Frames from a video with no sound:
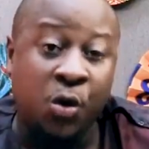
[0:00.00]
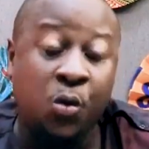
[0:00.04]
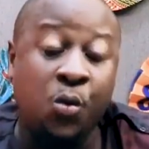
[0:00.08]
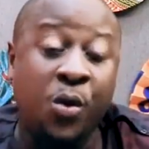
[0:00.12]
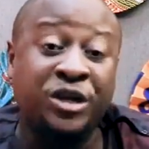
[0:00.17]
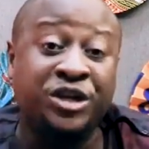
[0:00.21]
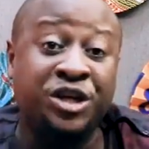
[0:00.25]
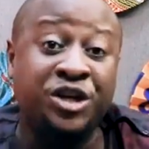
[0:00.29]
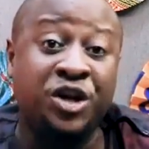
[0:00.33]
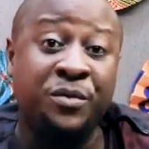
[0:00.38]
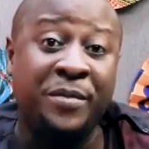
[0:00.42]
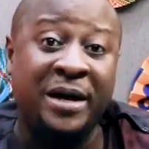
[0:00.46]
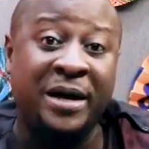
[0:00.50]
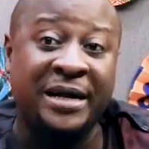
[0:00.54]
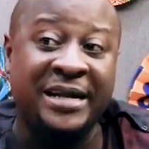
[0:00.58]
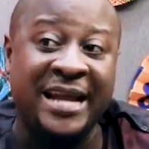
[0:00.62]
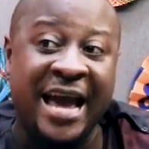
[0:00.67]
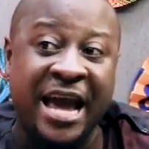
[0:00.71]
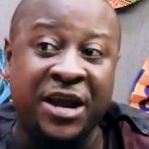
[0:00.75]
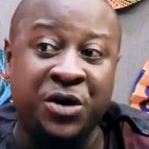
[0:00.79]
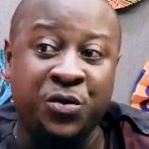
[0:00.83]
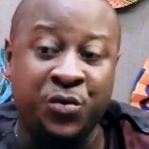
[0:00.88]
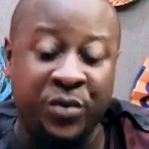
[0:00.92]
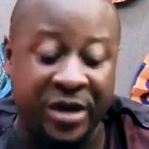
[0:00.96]
Question number
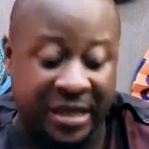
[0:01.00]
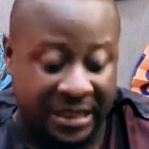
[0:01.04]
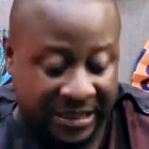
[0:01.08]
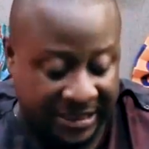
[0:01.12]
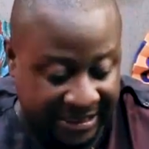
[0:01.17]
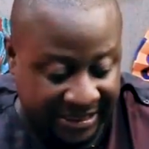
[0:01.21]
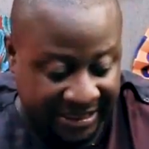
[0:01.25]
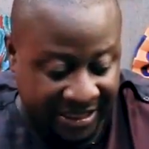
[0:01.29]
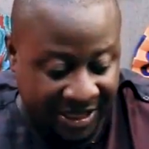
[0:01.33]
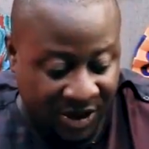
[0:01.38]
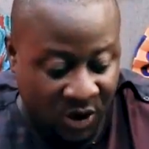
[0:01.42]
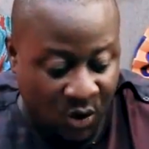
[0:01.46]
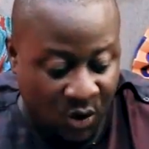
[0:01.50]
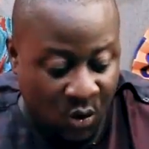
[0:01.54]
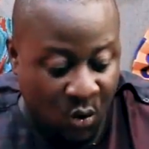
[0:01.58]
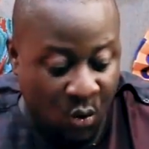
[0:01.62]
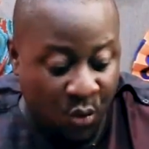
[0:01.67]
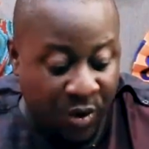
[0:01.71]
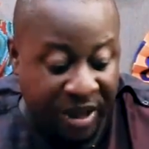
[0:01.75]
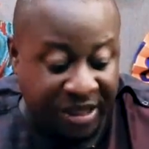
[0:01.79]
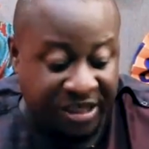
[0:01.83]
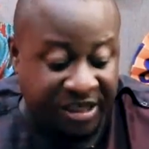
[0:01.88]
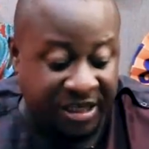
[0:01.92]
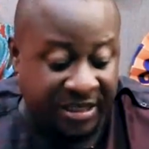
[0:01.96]
nine reads,
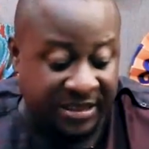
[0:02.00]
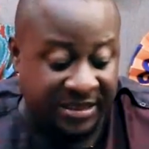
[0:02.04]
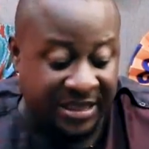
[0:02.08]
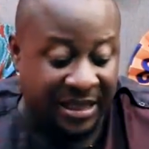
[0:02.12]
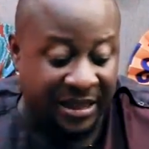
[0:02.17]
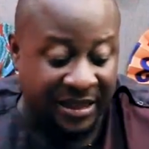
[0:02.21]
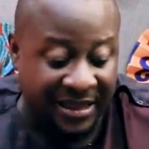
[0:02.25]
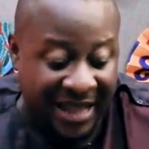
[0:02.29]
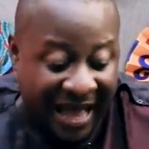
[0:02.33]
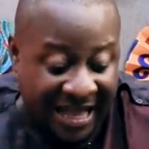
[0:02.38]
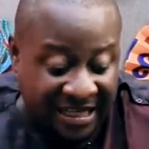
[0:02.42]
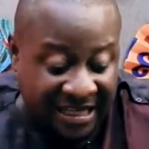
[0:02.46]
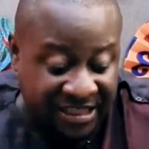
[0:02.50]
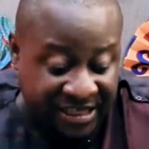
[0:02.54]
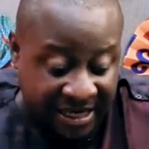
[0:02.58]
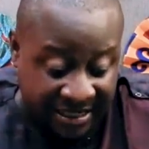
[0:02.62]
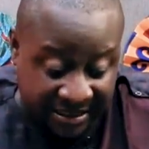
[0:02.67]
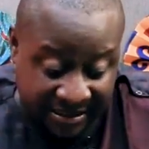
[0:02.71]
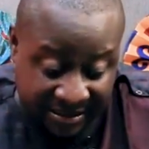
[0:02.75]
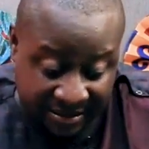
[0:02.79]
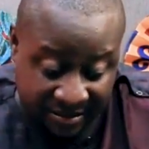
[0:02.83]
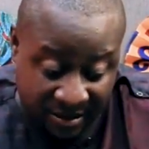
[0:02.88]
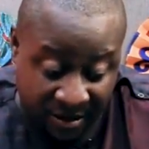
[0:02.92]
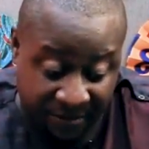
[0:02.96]
which is the
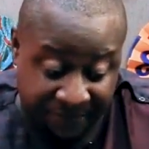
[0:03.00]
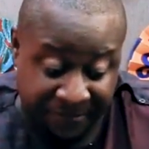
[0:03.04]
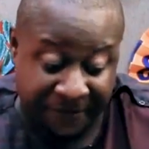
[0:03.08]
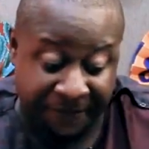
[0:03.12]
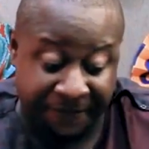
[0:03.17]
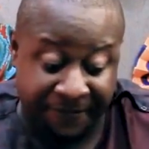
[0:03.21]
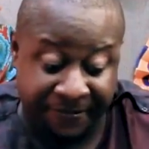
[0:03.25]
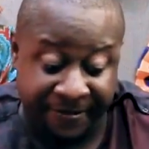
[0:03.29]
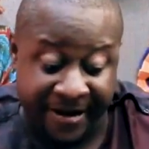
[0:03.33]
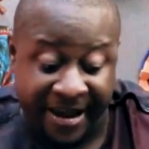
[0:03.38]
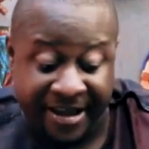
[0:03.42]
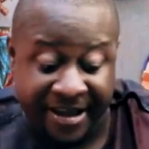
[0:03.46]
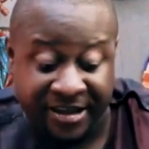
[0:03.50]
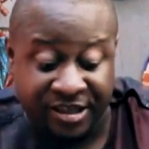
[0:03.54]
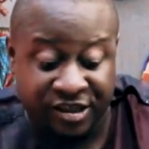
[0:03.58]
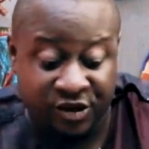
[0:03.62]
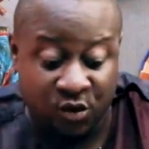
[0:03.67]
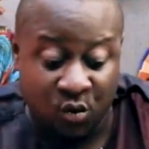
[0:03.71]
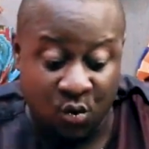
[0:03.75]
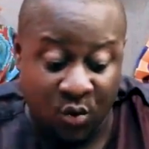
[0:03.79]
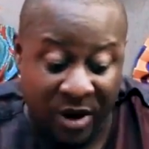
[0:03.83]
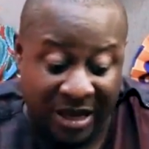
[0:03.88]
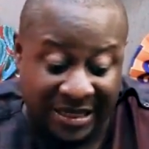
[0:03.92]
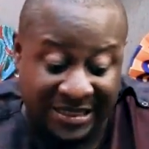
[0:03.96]
largest of the French
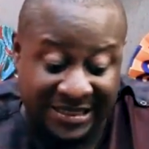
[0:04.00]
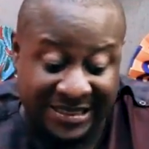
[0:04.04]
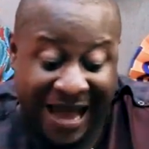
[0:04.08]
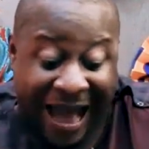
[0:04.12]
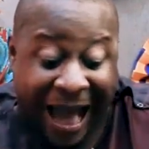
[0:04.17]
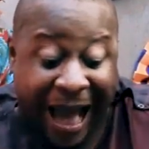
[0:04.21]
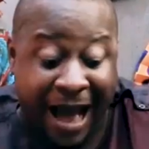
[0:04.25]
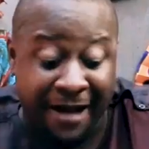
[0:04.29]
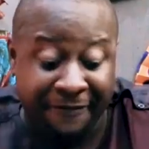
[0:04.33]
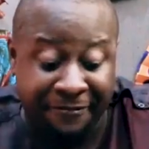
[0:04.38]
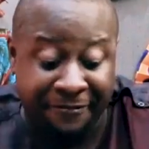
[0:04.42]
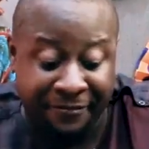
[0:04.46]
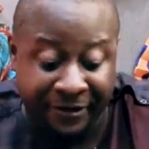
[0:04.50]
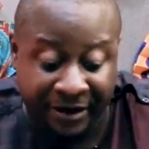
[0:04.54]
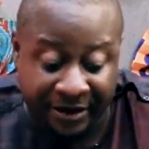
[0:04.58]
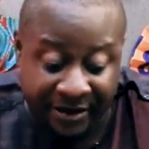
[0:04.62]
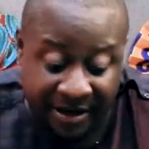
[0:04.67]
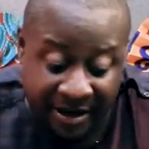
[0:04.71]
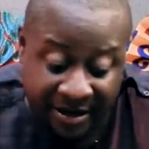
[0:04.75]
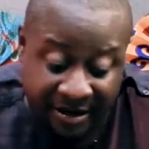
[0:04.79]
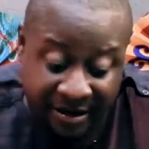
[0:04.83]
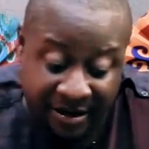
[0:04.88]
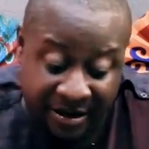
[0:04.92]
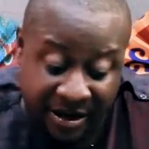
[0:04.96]
West
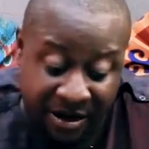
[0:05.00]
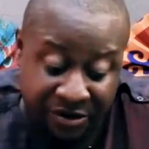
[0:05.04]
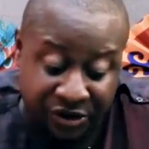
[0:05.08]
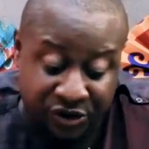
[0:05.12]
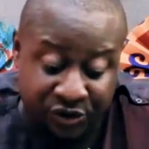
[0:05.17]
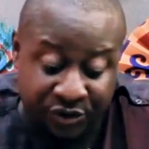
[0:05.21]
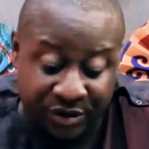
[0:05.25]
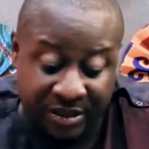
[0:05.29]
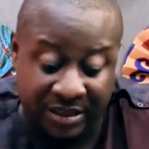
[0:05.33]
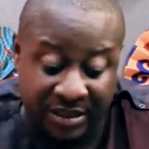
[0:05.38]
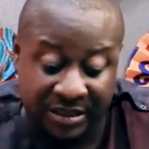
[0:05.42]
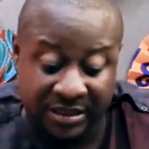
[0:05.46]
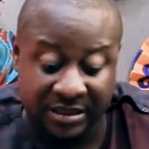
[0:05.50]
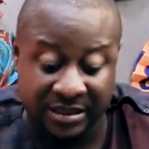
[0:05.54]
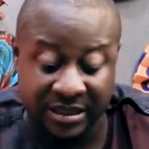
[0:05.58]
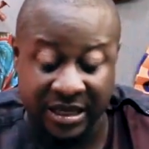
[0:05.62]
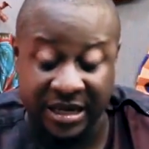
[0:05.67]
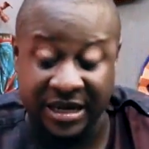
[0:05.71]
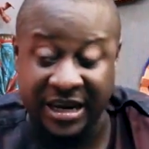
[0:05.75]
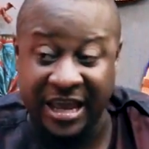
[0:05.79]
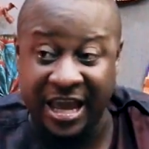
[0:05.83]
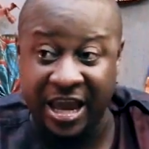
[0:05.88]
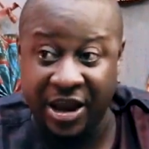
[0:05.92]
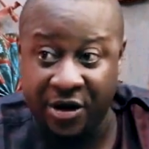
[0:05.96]
African countries
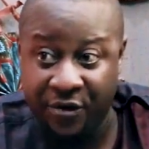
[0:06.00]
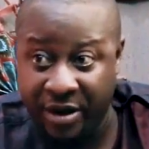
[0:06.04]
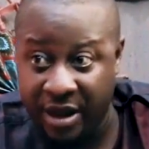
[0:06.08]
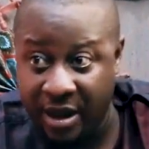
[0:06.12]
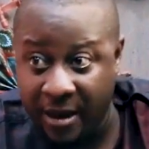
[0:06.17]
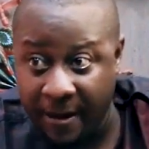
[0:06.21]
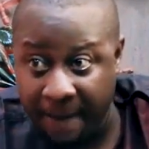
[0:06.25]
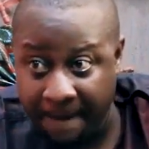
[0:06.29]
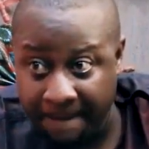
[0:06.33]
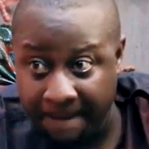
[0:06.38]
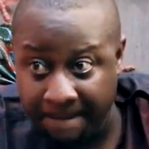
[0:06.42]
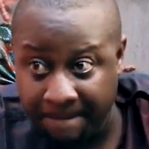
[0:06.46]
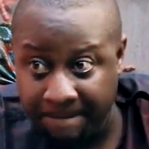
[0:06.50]
in area?